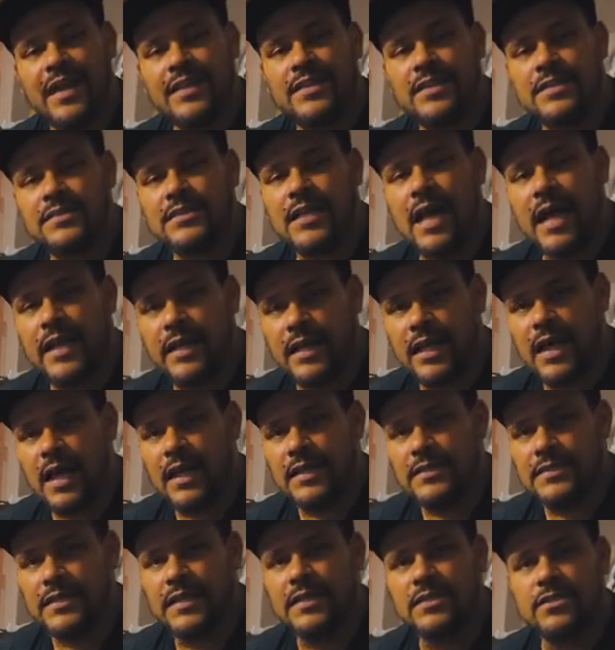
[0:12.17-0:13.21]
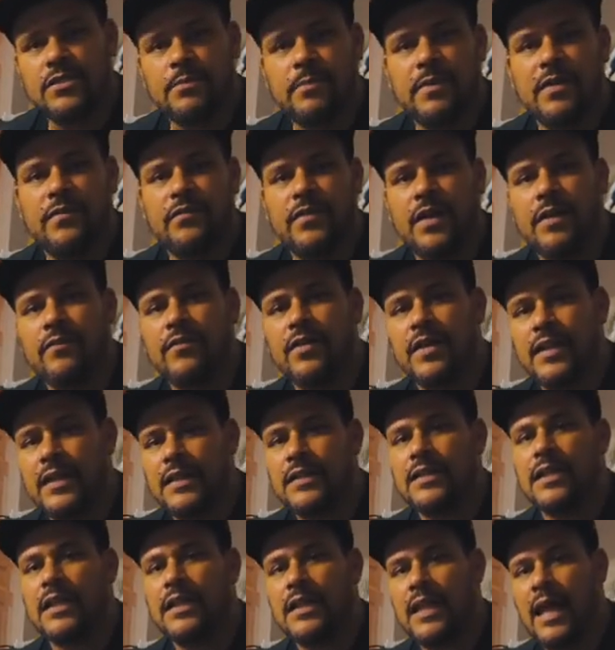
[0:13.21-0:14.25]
like this kind of content, do me a favor and hit the